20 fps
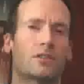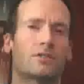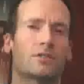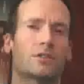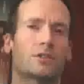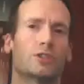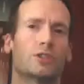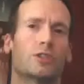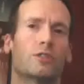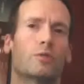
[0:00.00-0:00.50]

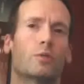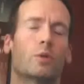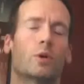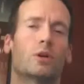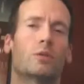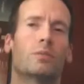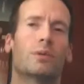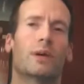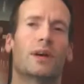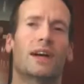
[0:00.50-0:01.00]
version of
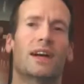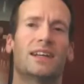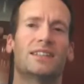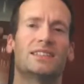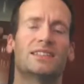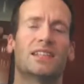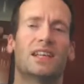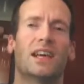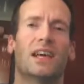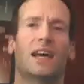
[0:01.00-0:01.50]

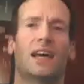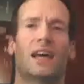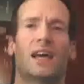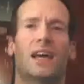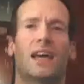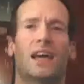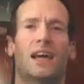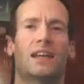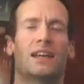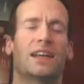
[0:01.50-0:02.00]
WordPress
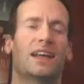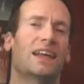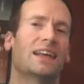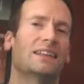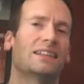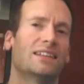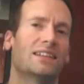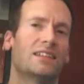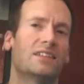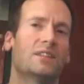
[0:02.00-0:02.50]
and
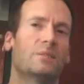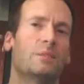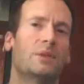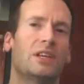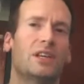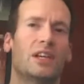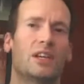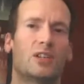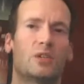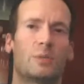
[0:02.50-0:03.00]
at least
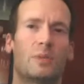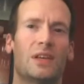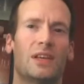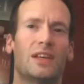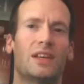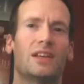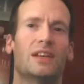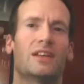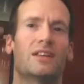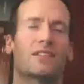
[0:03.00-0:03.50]

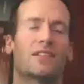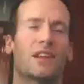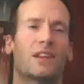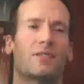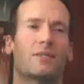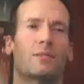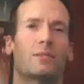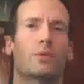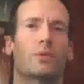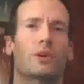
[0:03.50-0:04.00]
PHP
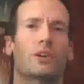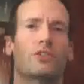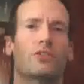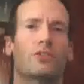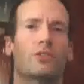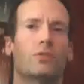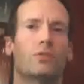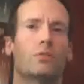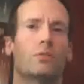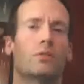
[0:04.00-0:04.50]

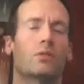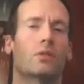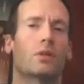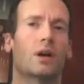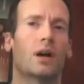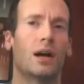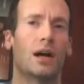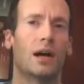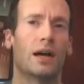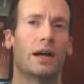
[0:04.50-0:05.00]
7.2 or
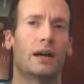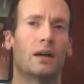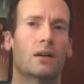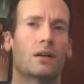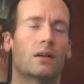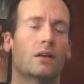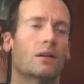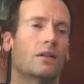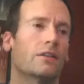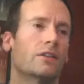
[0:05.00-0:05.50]

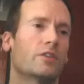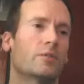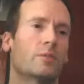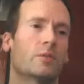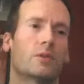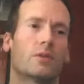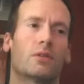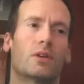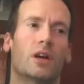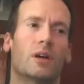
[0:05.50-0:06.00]
higher. This
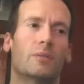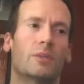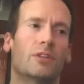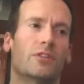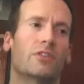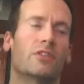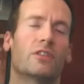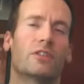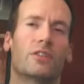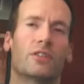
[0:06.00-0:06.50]
program
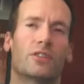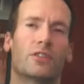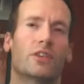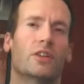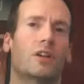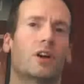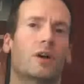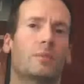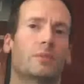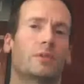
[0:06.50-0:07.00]
installs and
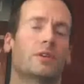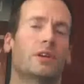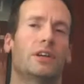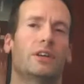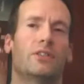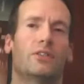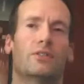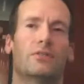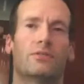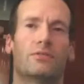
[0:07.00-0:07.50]

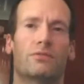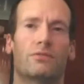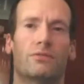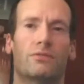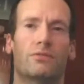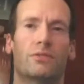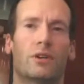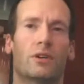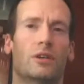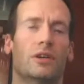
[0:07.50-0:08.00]
operates
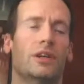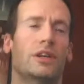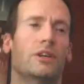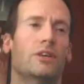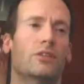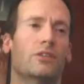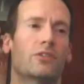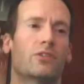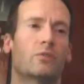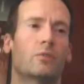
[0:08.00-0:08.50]
very
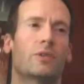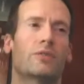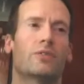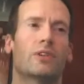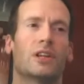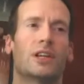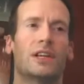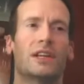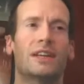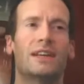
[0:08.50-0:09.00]

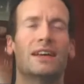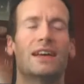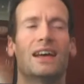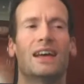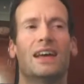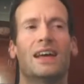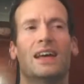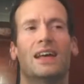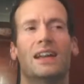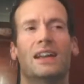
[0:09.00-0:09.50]
swiftly.
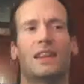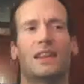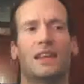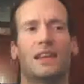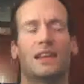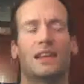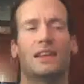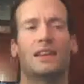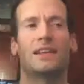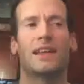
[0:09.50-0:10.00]

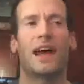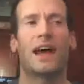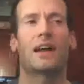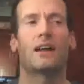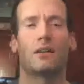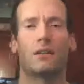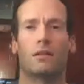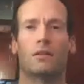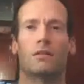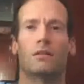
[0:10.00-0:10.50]
The data
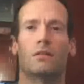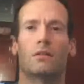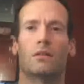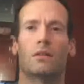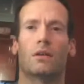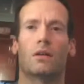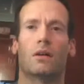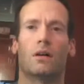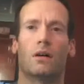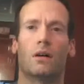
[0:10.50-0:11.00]

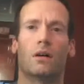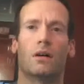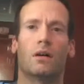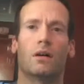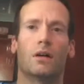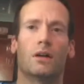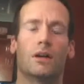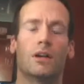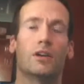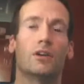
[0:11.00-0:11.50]
load
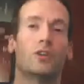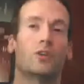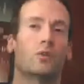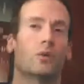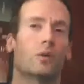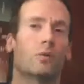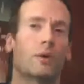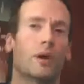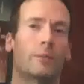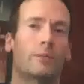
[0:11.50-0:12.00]
on
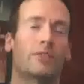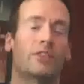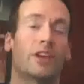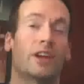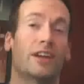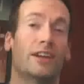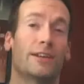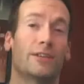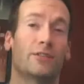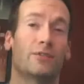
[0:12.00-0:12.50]
your
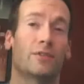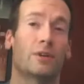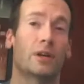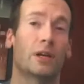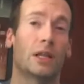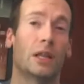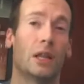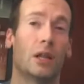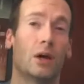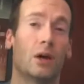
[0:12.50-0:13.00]
website is
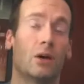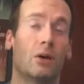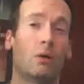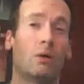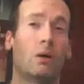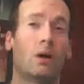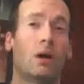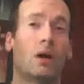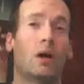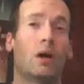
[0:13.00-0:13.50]
very
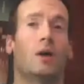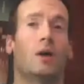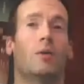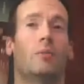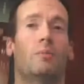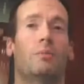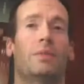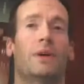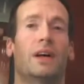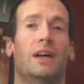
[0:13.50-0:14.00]
low,
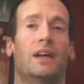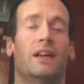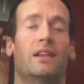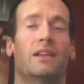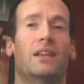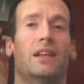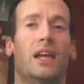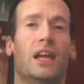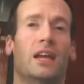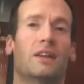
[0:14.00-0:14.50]
but
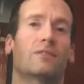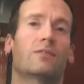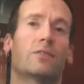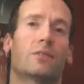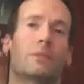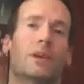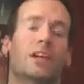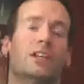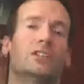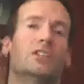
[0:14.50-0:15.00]
the
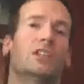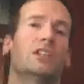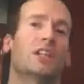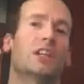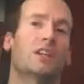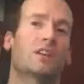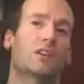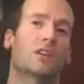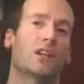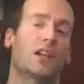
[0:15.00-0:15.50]
information that
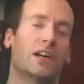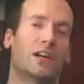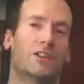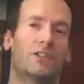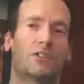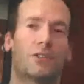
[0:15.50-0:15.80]
your clients